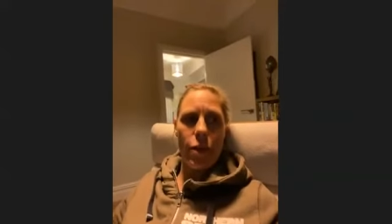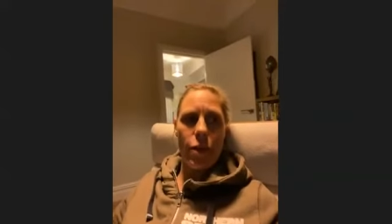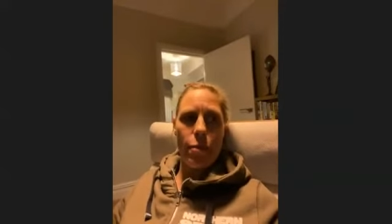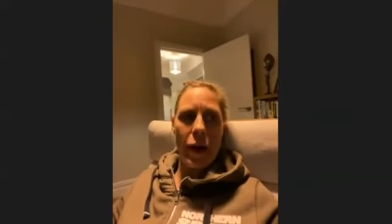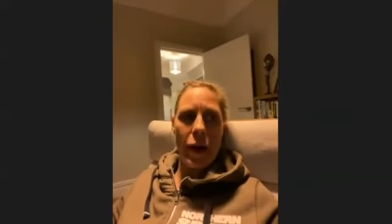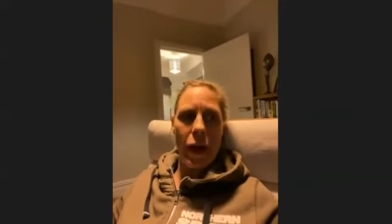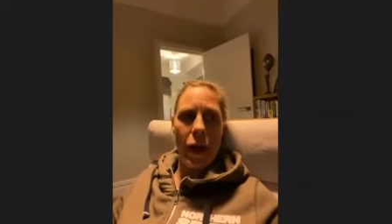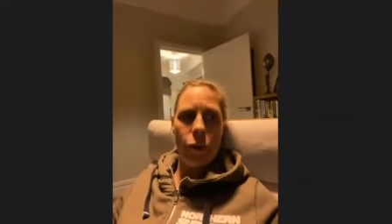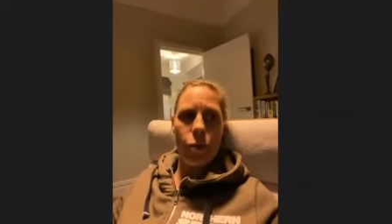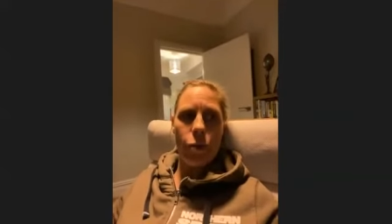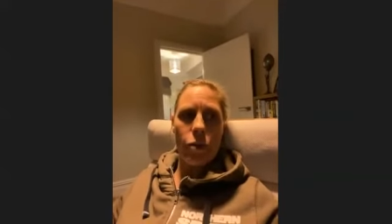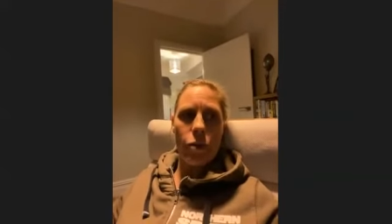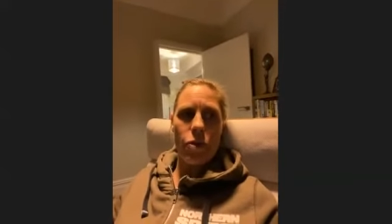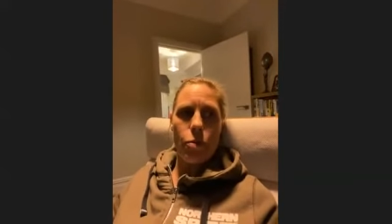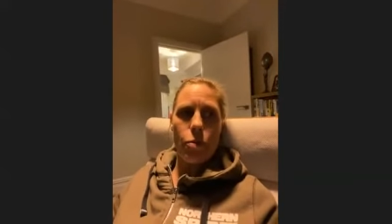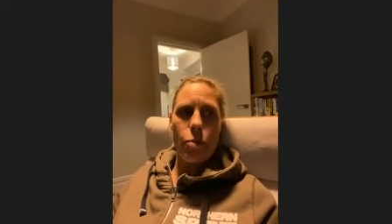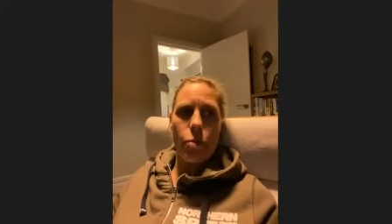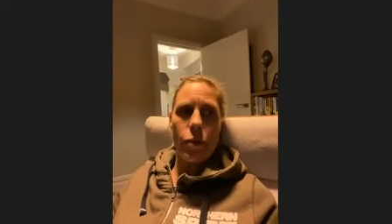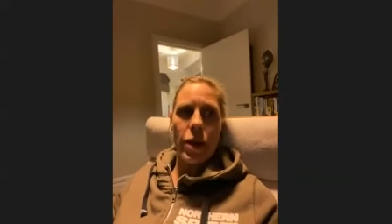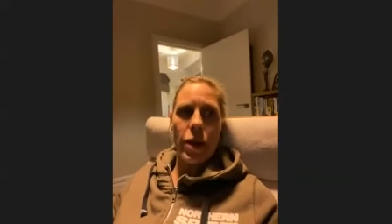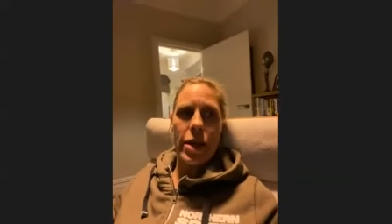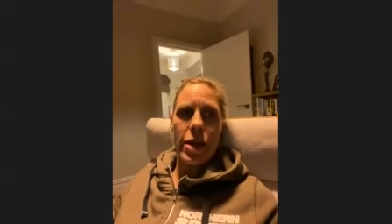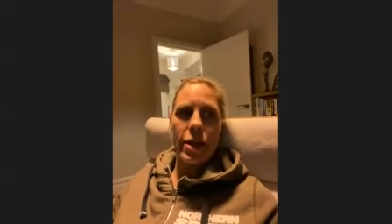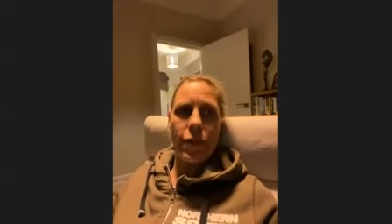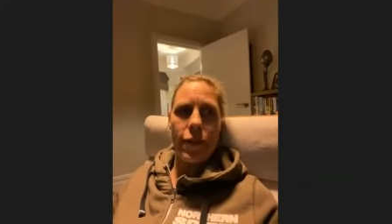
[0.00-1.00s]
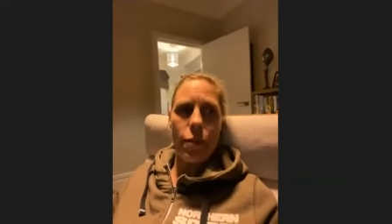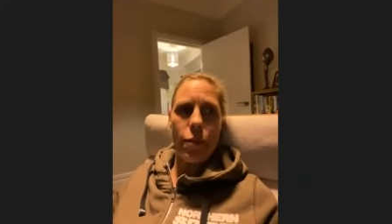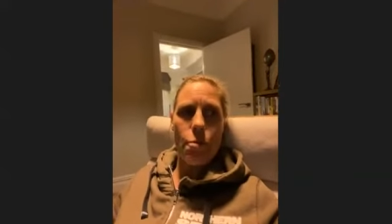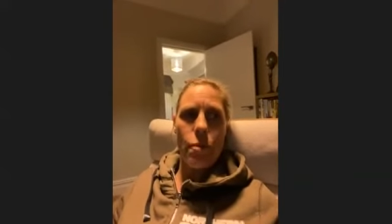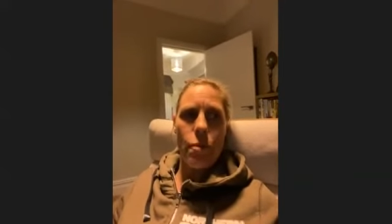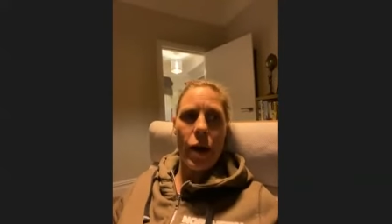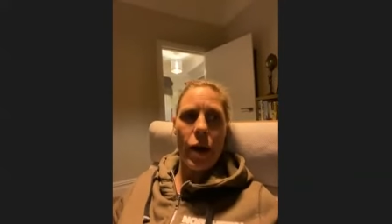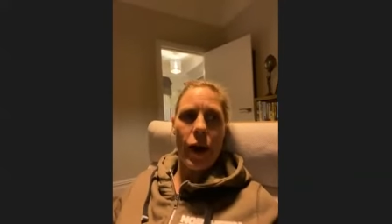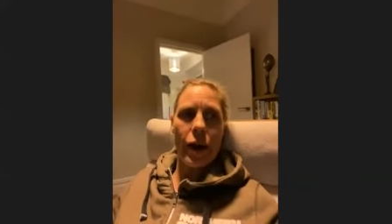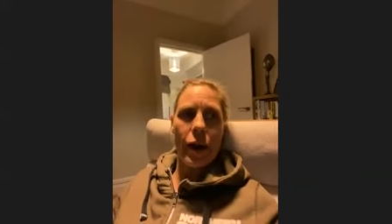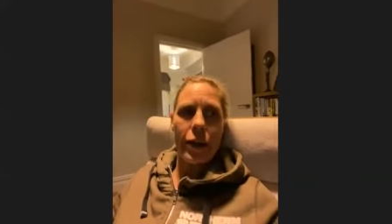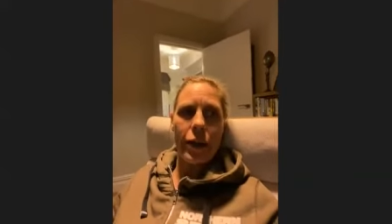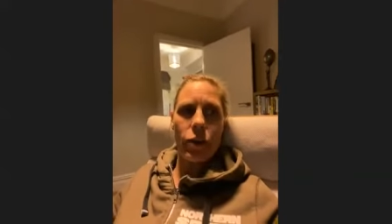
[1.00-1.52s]
the power of the brain and the
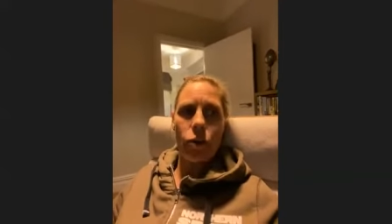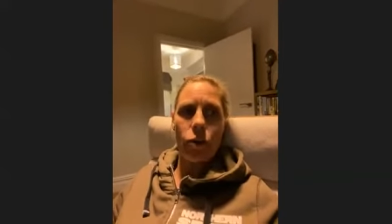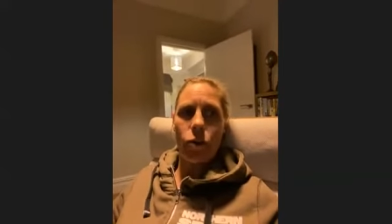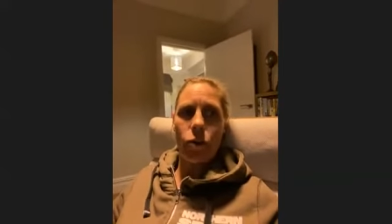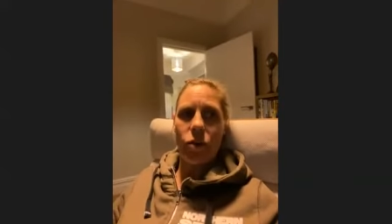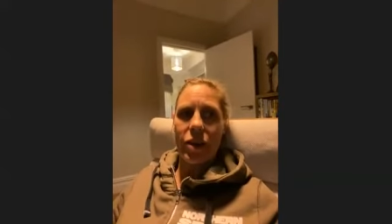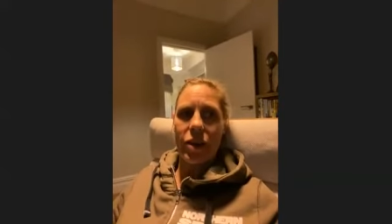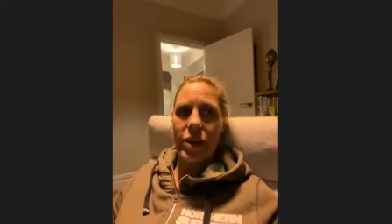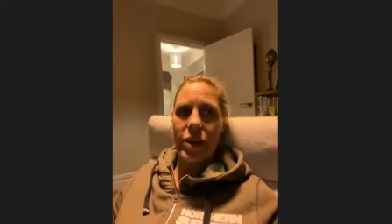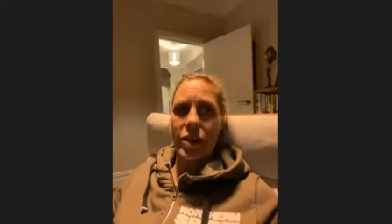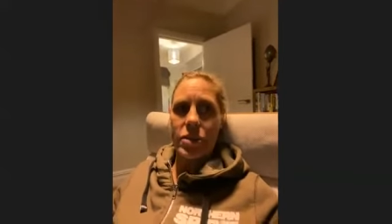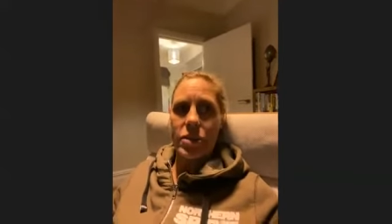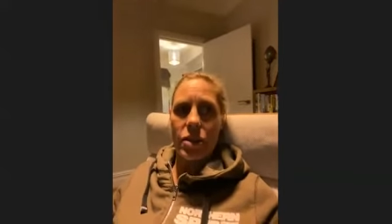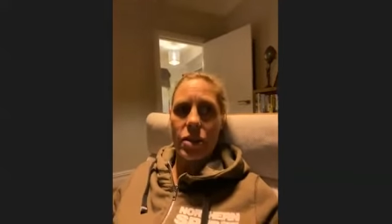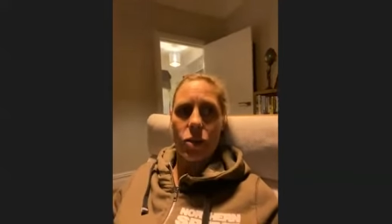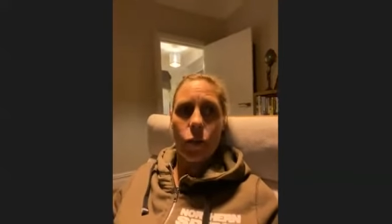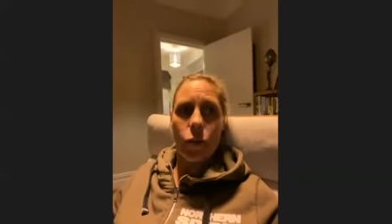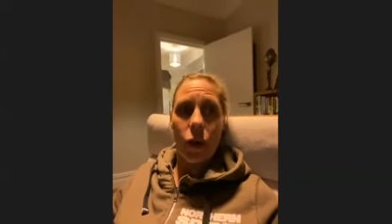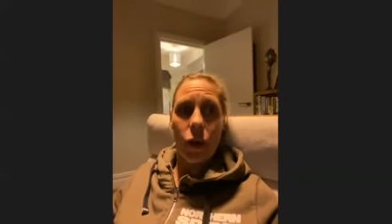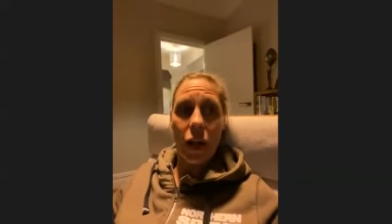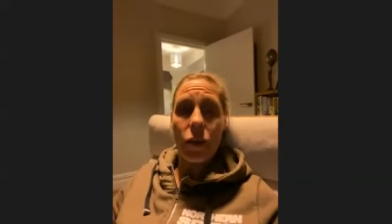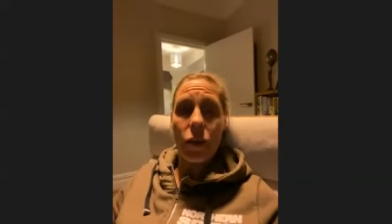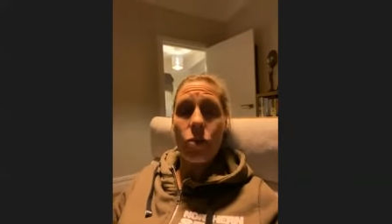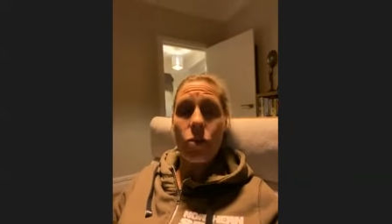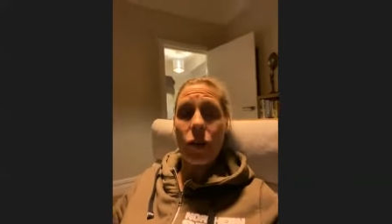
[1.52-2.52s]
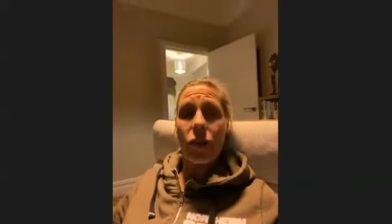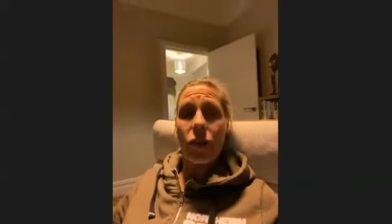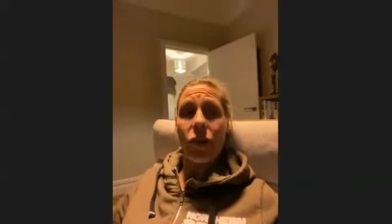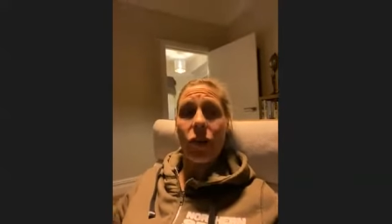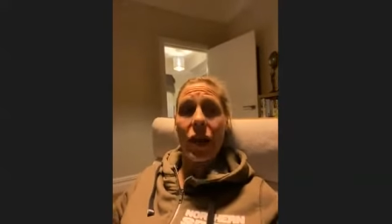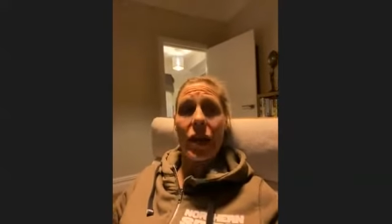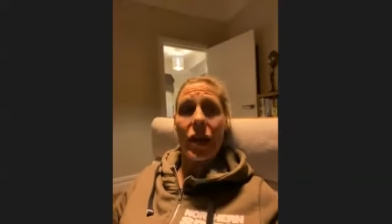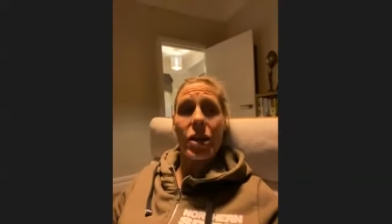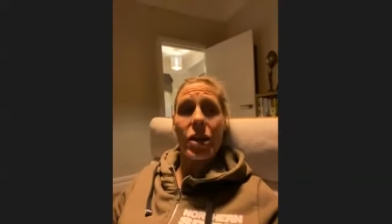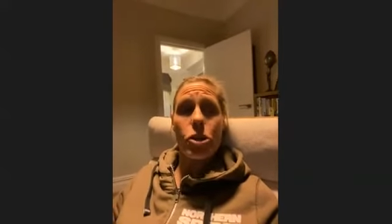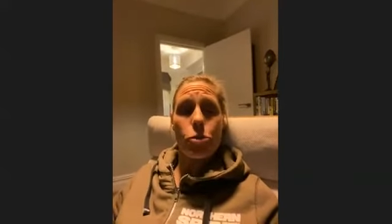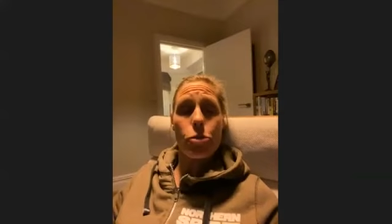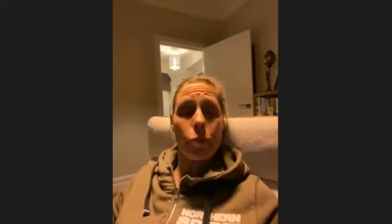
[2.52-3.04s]
mind already as a twelve year
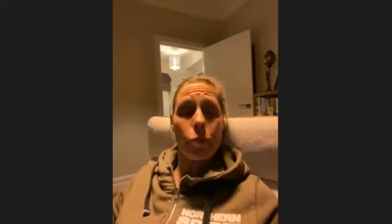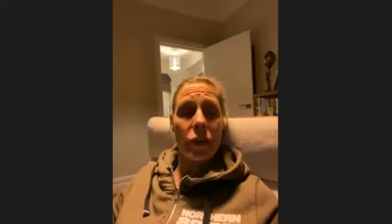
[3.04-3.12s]
age,